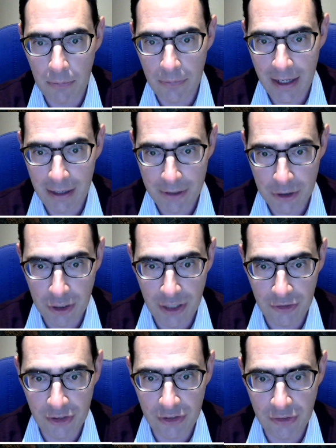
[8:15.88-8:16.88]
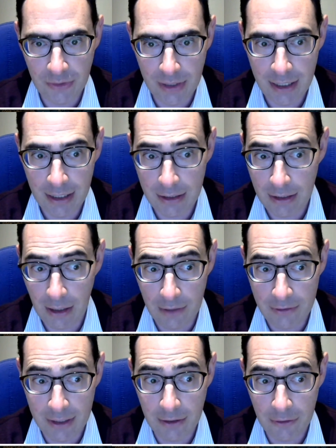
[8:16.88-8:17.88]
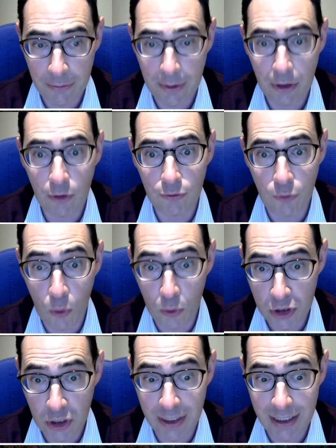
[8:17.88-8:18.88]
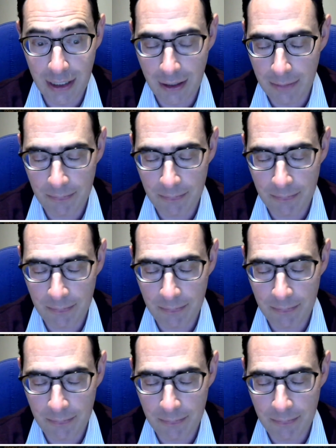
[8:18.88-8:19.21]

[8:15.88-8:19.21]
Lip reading: their interest in I think three or four China,